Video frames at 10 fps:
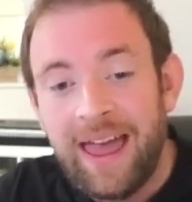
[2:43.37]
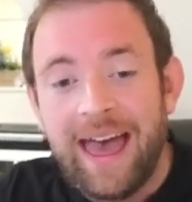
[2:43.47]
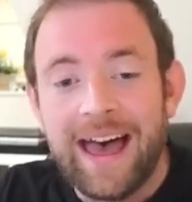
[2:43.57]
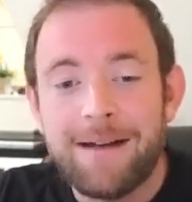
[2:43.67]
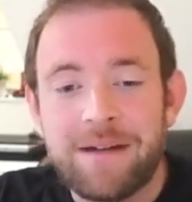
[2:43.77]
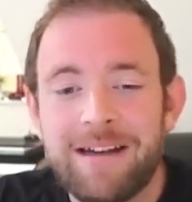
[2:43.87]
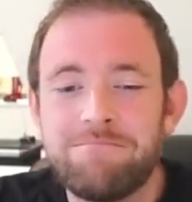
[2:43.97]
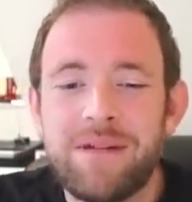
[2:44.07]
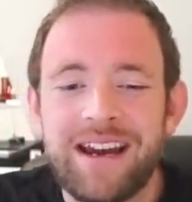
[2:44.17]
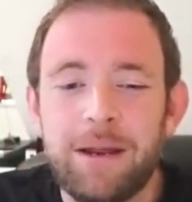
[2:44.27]
And
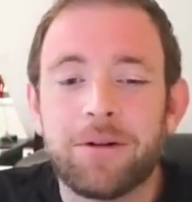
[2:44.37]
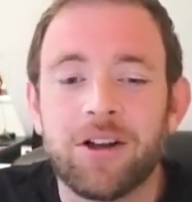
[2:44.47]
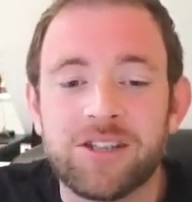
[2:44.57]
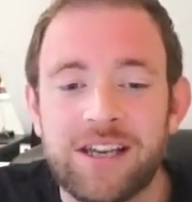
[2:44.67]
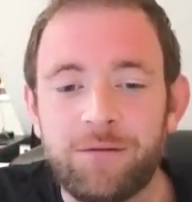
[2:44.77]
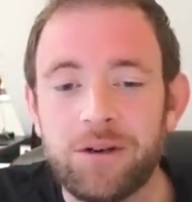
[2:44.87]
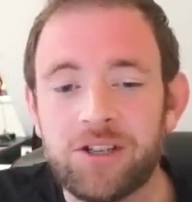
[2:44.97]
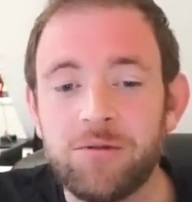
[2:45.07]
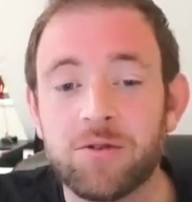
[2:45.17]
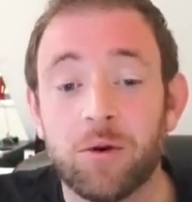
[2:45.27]
mainly because if we
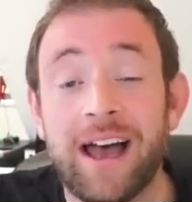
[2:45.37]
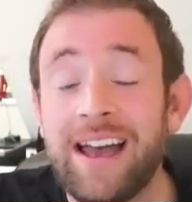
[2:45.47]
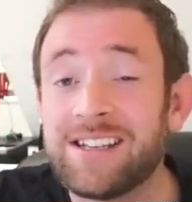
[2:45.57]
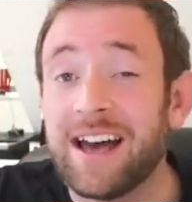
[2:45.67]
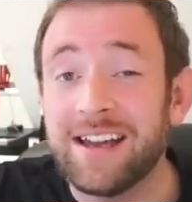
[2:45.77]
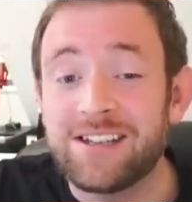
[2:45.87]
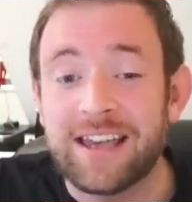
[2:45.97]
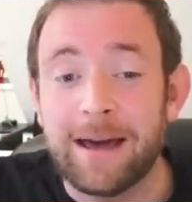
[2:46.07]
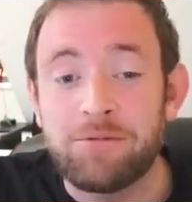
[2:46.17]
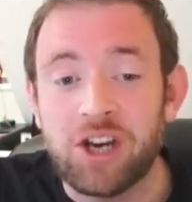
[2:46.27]
do go ahead and
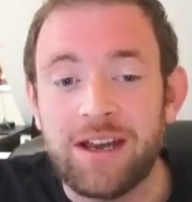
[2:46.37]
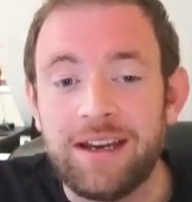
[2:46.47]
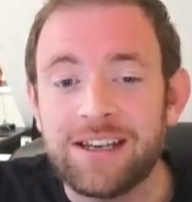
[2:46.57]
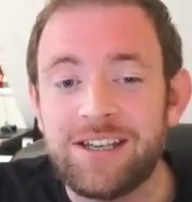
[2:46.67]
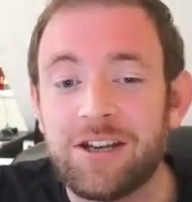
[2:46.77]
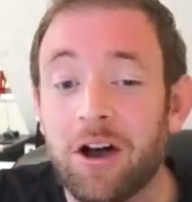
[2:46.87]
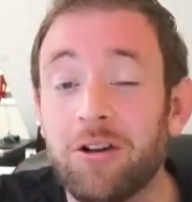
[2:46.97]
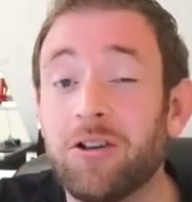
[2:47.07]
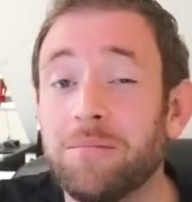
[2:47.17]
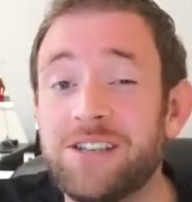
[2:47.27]
capture, yes, he
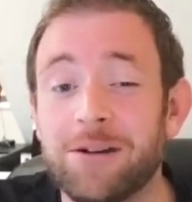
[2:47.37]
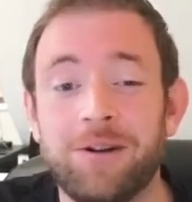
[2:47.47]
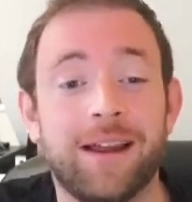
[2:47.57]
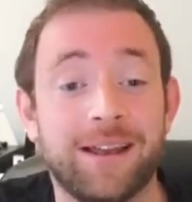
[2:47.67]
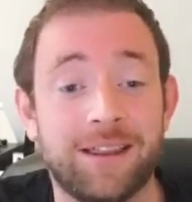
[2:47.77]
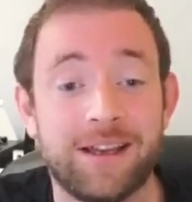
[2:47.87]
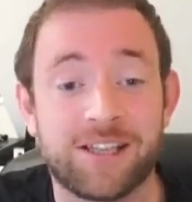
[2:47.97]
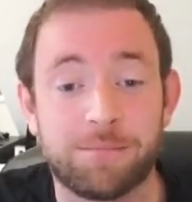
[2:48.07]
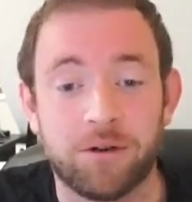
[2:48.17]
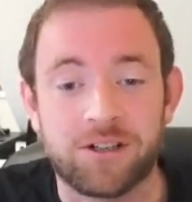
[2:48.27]
can't come down like
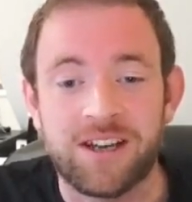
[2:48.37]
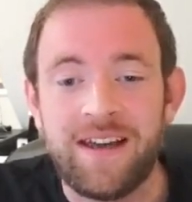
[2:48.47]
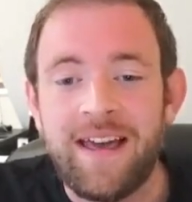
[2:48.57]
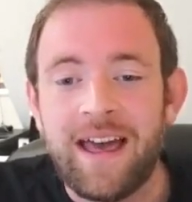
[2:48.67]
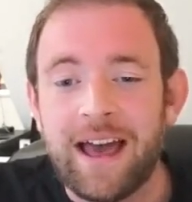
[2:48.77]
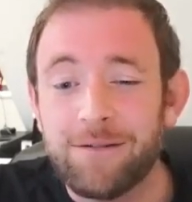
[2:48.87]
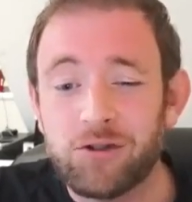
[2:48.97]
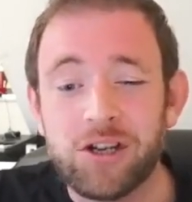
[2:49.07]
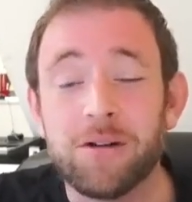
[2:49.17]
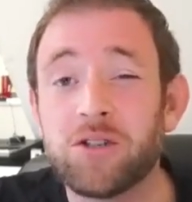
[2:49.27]
this, but after
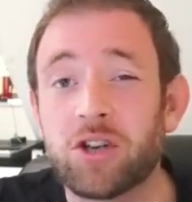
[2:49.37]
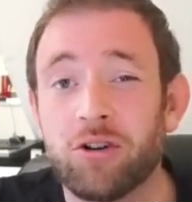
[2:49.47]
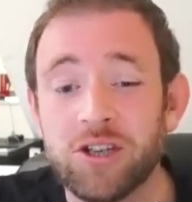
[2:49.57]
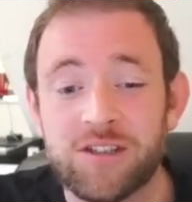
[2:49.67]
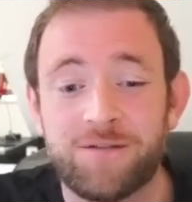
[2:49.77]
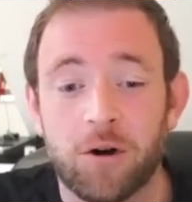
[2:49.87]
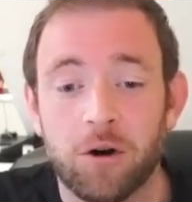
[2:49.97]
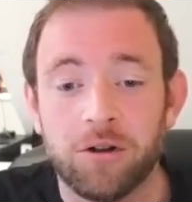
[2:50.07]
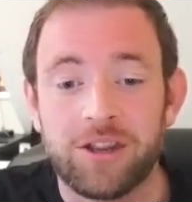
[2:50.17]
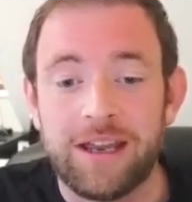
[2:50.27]
he comes across
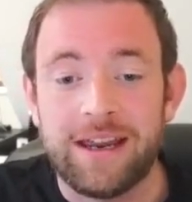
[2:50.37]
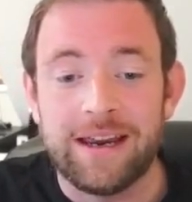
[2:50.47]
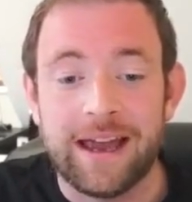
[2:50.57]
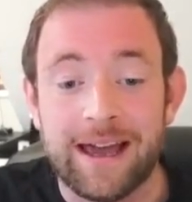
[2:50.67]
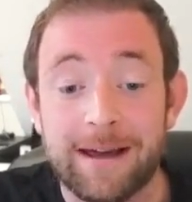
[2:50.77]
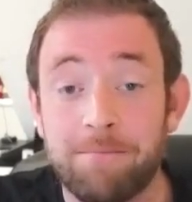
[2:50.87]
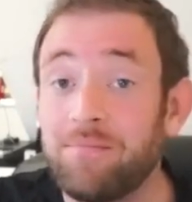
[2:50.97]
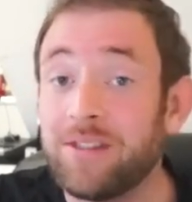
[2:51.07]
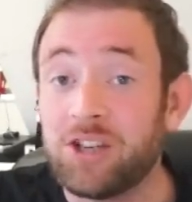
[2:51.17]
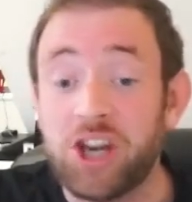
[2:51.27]
for the
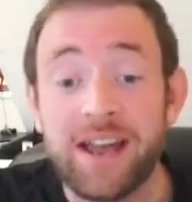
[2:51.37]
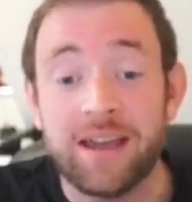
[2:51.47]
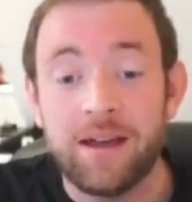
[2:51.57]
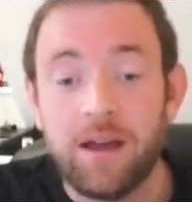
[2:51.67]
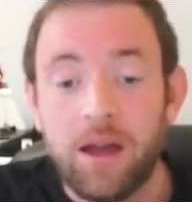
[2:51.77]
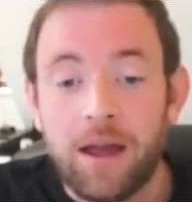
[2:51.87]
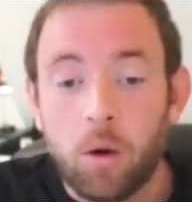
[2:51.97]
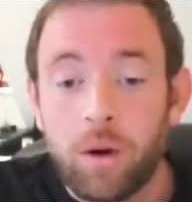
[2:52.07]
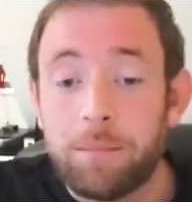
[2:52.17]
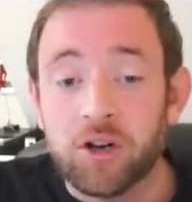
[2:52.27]
check,
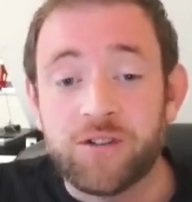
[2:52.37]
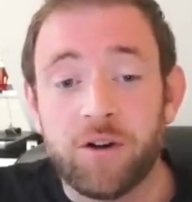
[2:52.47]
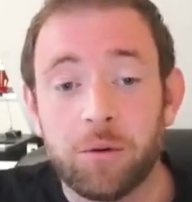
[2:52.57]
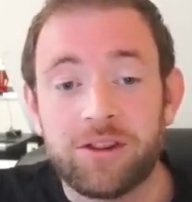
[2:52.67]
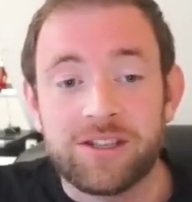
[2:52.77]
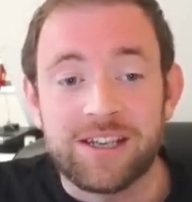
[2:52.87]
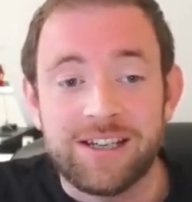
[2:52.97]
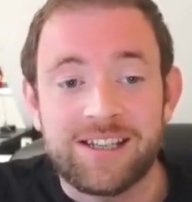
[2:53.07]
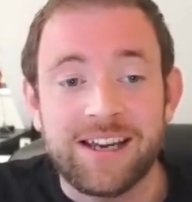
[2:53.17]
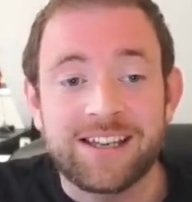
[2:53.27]
we push forward the
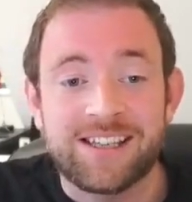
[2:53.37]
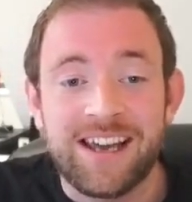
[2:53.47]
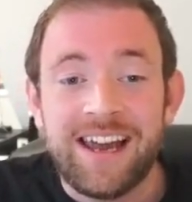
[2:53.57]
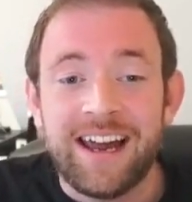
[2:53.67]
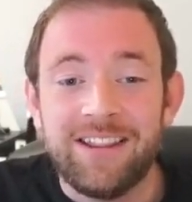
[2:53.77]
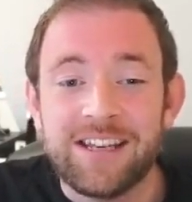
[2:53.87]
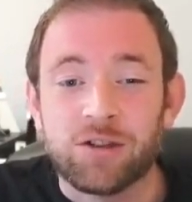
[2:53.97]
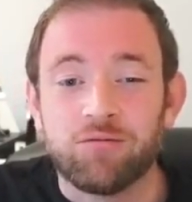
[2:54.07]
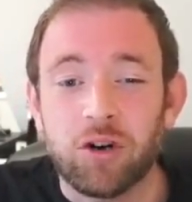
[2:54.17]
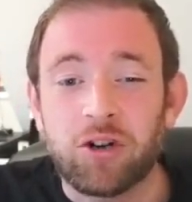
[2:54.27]
c6, and this
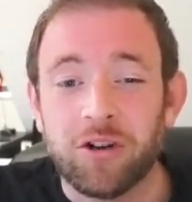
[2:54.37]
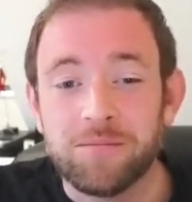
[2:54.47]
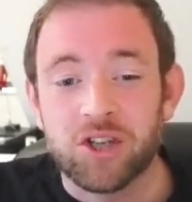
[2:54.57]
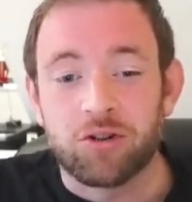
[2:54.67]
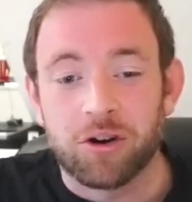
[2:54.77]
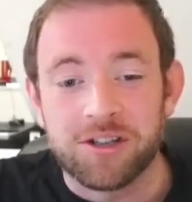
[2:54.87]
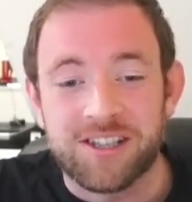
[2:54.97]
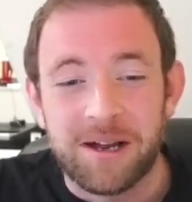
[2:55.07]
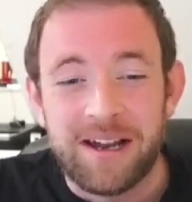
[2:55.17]
rook comes across.